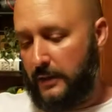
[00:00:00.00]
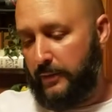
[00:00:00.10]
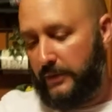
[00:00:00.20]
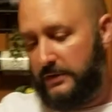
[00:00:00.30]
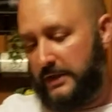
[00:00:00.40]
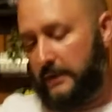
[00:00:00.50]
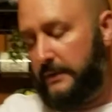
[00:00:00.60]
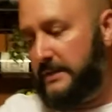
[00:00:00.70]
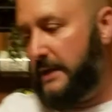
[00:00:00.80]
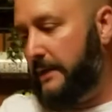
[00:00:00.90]
put a chain on
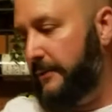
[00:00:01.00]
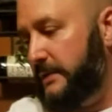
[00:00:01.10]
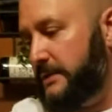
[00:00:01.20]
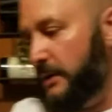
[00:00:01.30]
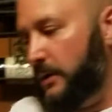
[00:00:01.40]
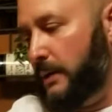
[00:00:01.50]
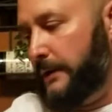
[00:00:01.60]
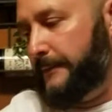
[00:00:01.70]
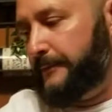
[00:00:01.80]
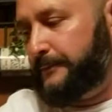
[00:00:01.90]
the side of it. So
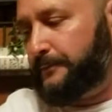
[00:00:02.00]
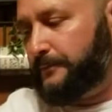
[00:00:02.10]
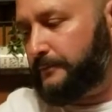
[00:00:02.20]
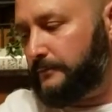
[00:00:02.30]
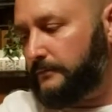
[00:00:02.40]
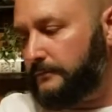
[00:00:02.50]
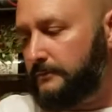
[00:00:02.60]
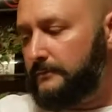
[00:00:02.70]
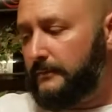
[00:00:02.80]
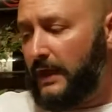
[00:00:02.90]
somebody put some thought into that.
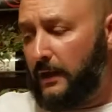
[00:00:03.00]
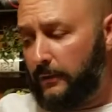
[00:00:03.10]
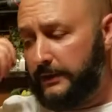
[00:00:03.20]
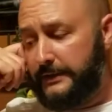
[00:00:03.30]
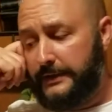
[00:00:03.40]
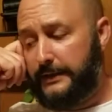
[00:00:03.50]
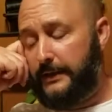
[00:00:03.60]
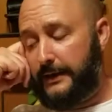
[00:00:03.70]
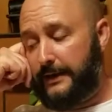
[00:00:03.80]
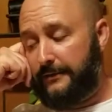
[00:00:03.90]
I really did.
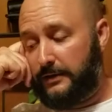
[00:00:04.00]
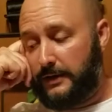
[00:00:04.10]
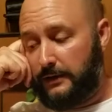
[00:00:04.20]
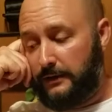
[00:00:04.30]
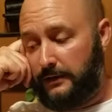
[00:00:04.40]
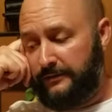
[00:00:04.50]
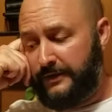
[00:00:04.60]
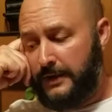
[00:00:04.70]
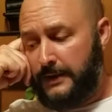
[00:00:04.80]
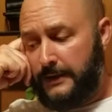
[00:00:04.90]
I gave it a lot of love.
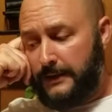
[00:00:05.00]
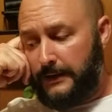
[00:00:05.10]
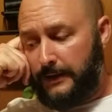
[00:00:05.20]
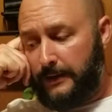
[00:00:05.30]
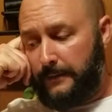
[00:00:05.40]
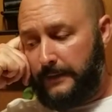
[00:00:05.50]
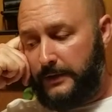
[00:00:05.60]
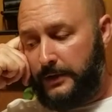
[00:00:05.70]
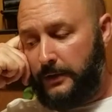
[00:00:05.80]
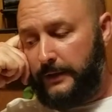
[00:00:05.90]

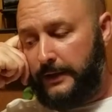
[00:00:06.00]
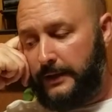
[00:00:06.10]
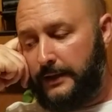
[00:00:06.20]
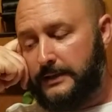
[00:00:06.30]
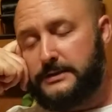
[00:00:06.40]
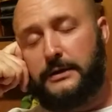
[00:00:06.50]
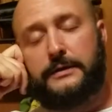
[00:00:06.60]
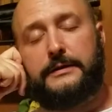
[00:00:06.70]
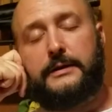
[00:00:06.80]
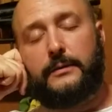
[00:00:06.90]
And I saw
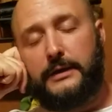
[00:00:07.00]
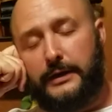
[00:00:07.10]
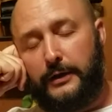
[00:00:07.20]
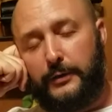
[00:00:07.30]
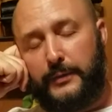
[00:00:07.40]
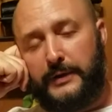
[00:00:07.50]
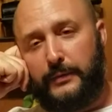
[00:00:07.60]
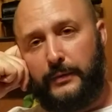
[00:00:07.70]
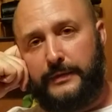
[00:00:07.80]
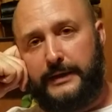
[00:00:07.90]
that there were a lot of other
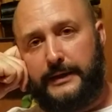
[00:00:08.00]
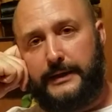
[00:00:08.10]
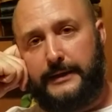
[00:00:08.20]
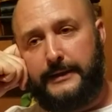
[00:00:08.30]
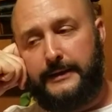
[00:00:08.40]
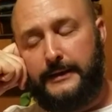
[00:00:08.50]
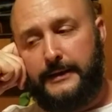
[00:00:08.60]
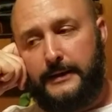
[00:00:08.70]
people that had.